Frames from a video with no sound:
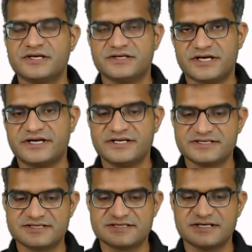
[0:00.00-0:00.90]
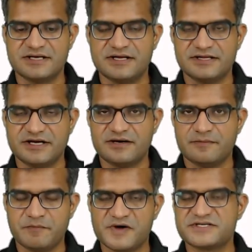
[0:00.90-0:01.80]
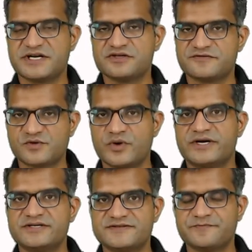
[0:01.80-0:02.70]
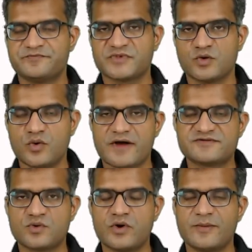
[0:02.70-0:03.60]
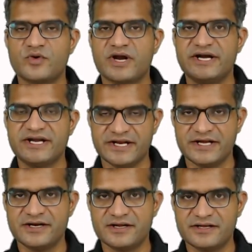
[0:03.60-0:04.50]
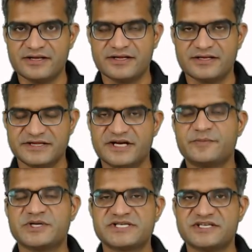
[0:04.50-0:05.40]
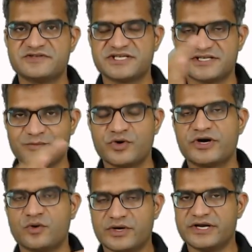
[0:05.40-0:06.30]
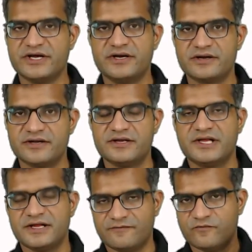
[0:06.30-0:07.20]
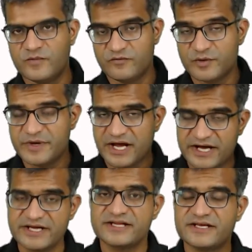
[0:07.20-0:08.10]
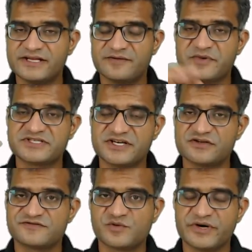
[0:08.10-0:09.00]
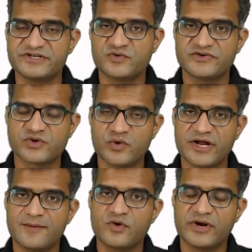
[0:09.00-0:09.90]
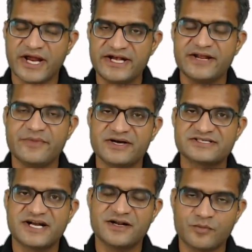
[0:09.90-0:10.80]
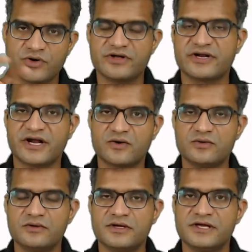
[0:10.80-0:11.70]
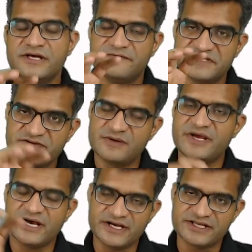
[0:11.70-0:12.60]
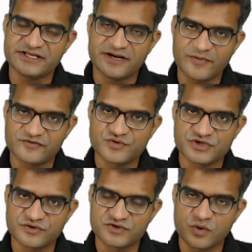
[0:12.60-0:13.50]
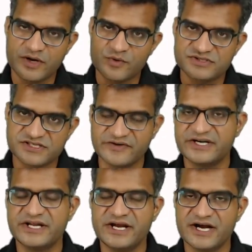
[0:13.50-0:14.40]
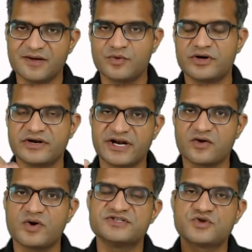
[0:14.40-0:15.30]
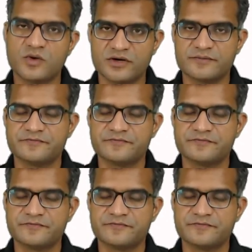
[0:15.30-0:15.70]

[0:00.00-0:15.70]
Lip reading: That is the percentage of students who have scored above 99, that percentage which has uploaded over here would be higher than the percentage of students who have scored above 90 marks and uploaded on Cracku, which will be higher than the number of students who have scored above 70 and uploaded on Cracku and so on.